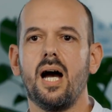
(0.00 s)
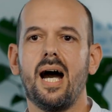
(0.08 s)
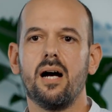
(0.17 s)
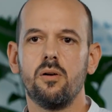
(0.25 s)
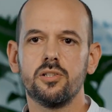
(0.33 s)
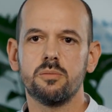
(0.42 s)

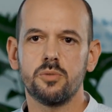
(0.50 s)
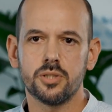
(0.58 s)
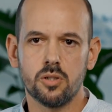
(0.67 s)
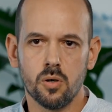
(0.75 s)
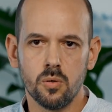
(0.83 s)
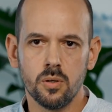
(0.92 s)
Our ultimate
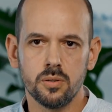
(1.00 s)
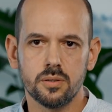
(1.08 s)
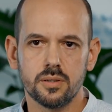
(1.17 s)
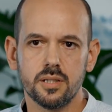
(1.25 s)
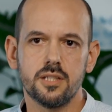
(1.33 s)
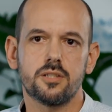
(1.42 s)
goal
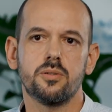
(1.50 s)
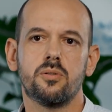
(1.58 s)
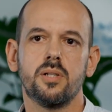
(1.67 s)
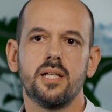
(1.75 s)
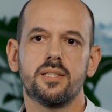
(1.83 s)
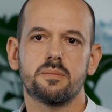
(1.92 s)
is to
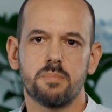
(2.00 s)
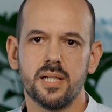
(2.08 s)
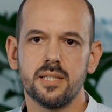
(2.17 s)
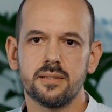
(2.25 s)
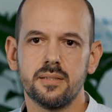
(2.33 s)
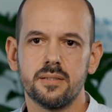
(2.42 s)
create
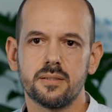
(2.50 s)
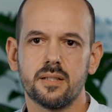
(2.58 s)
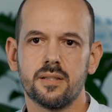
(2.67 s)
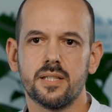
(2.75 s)
spaces